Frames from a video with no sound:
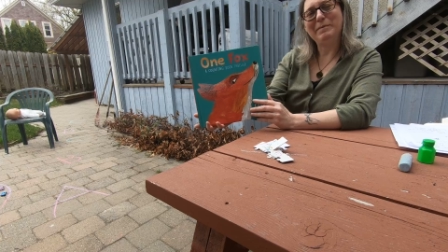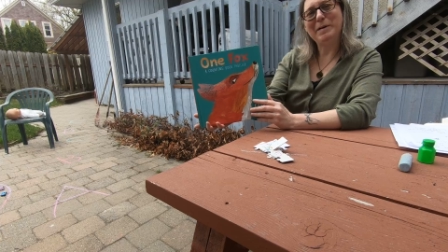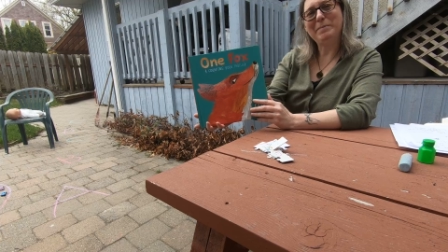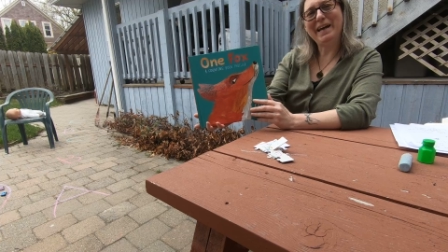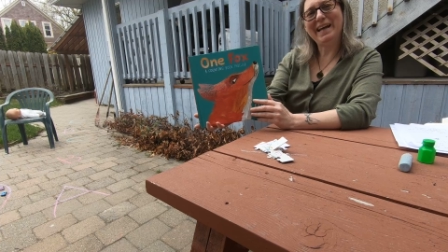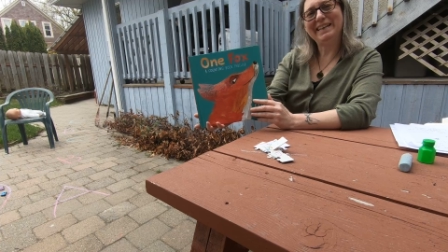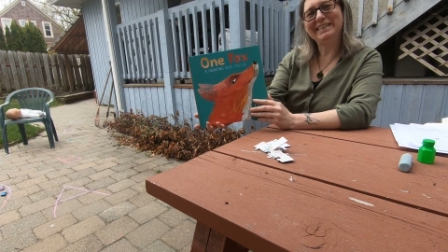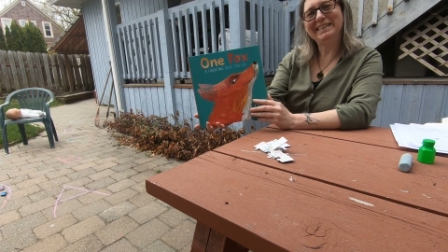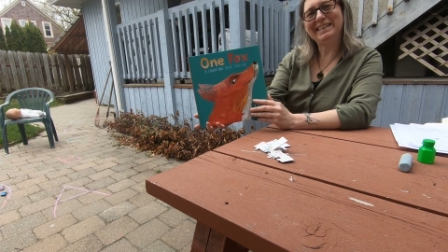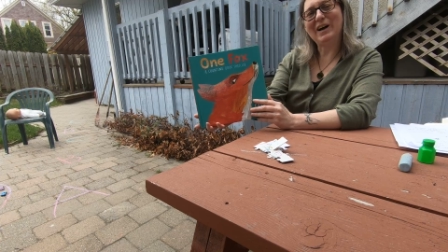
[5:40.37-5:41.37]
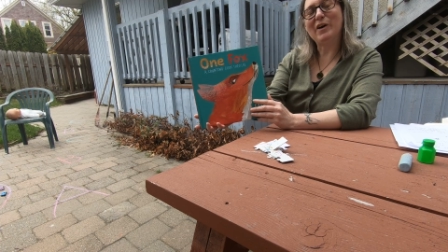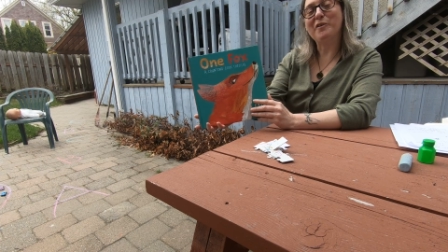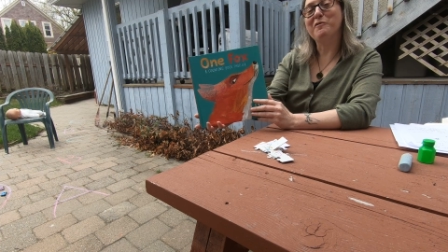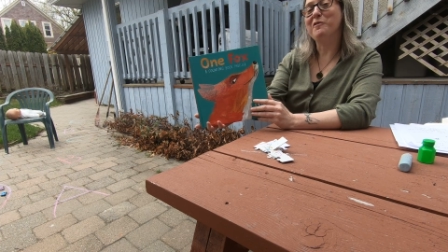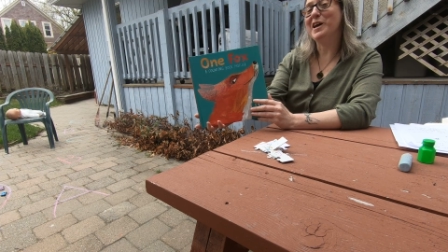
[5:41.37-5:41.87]
mama hens are
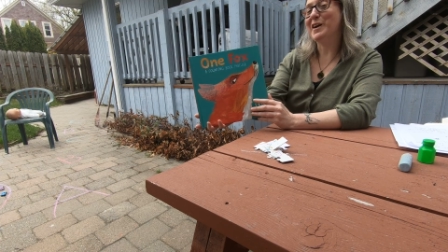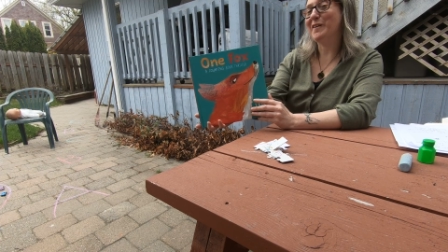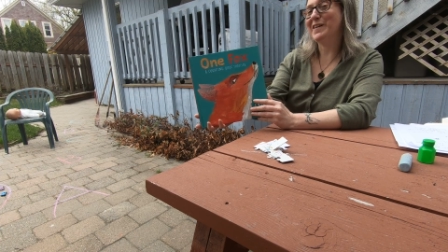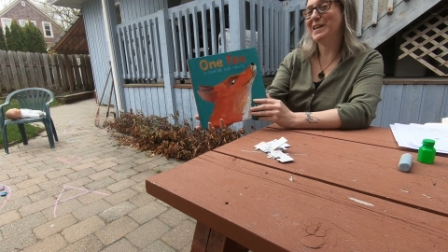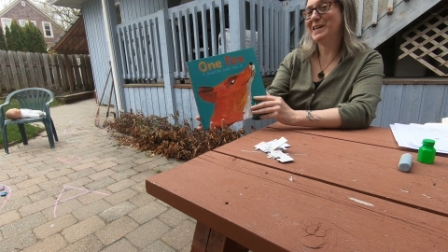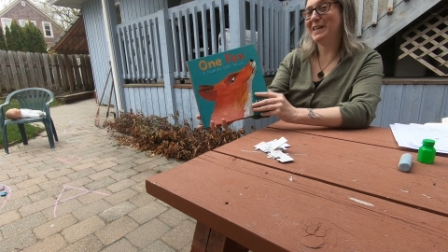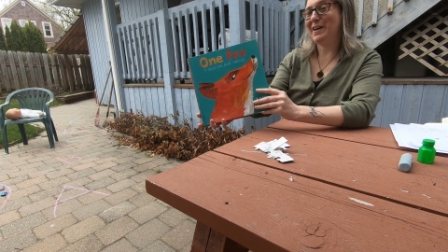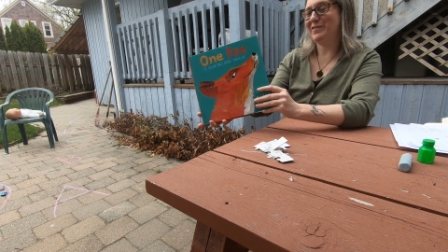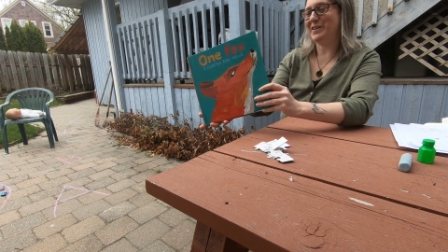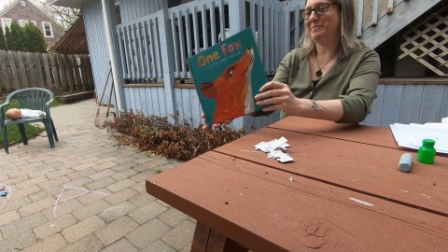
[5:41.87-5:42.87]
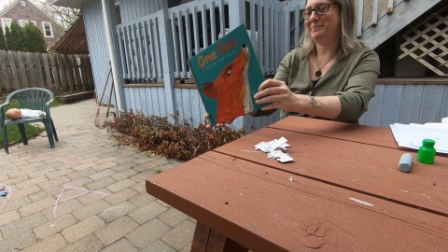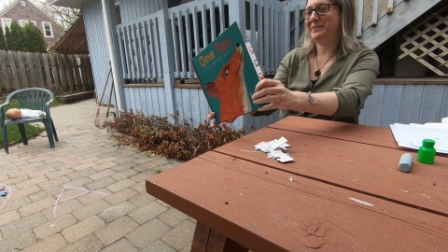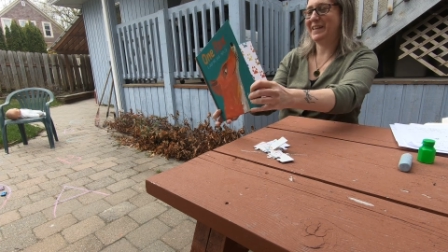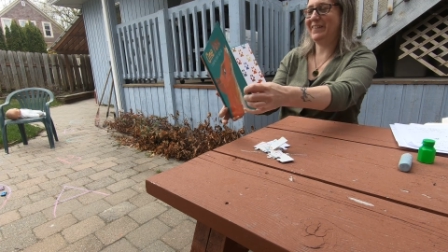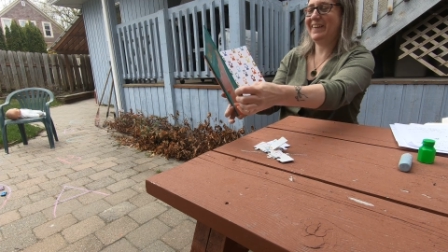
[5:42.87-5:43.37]
very clever.
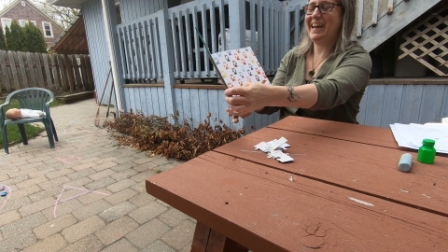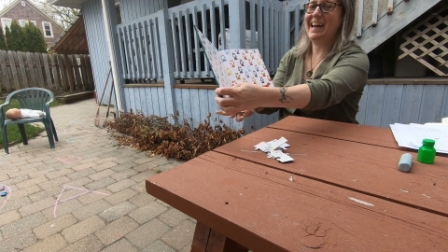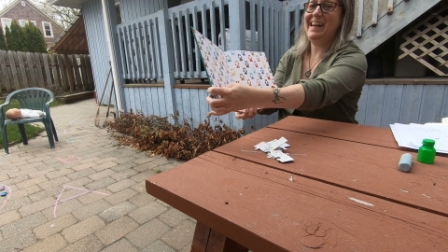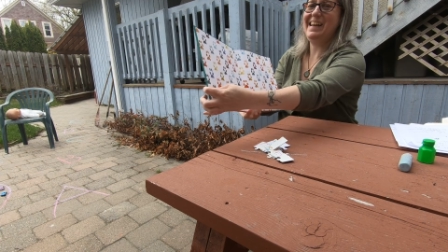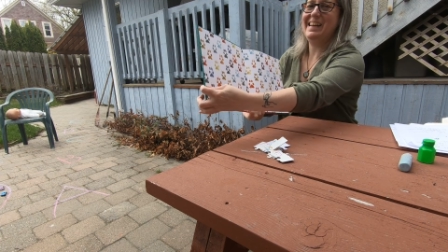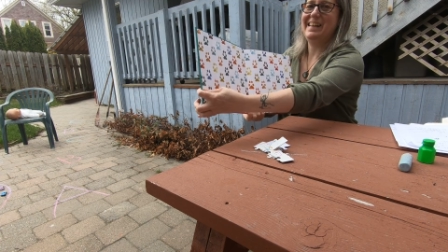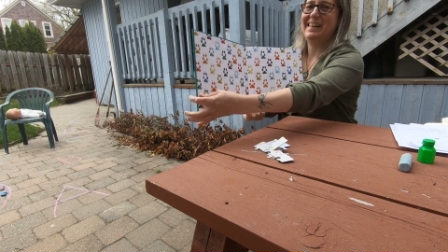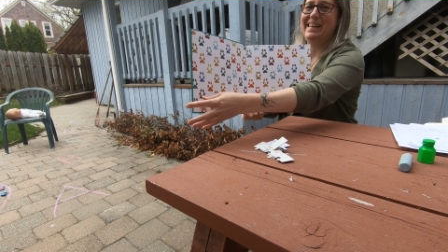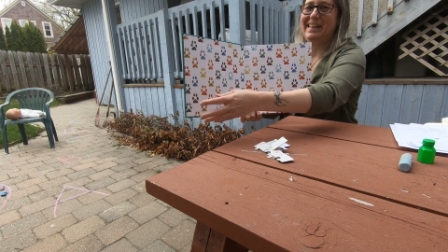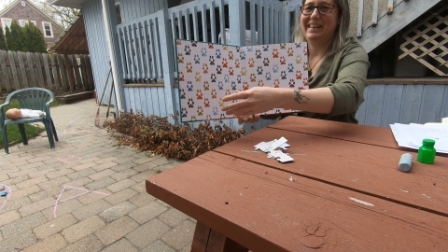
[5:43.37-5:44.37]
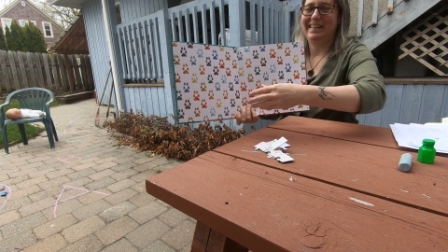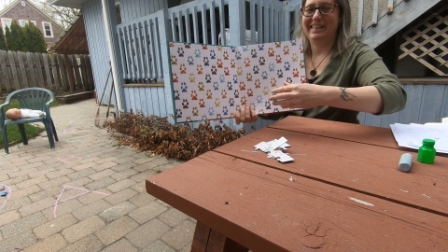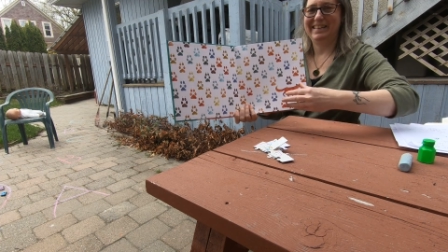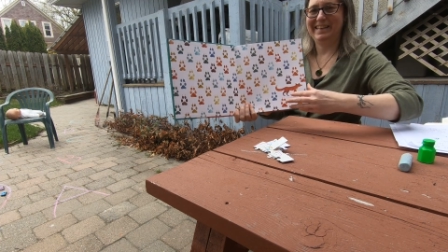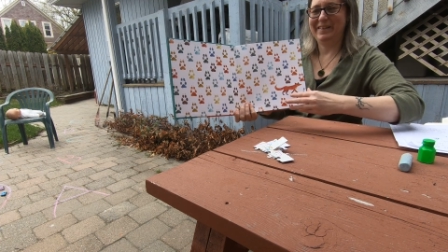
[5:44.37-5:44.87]
Okay,
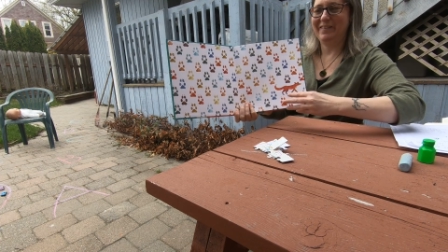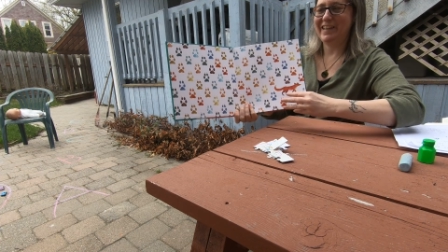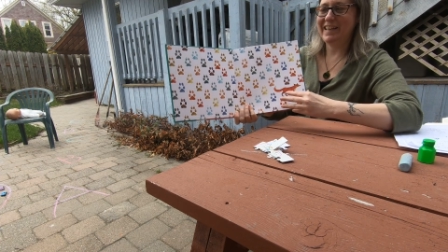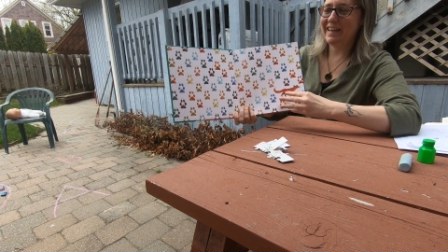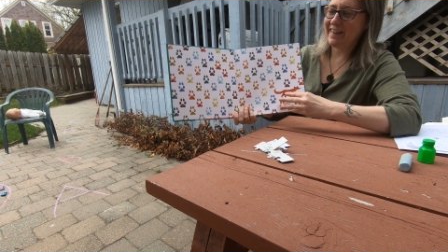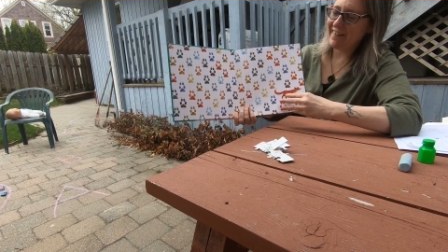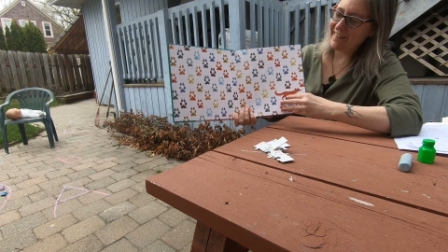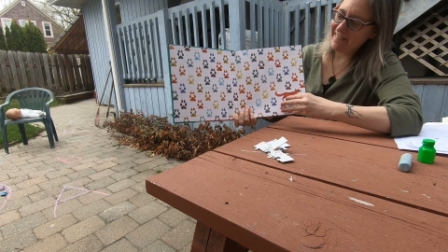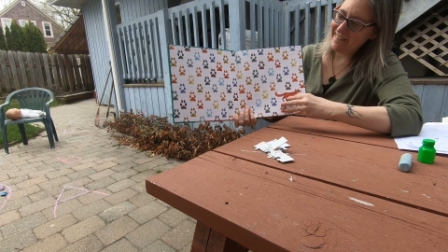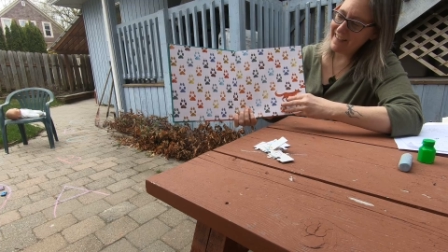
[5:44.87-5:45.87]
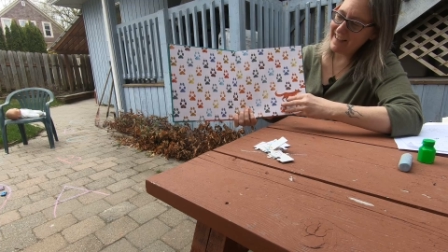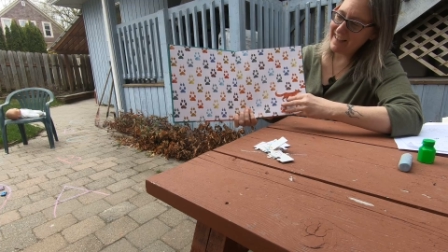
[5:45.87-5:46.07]
here we go.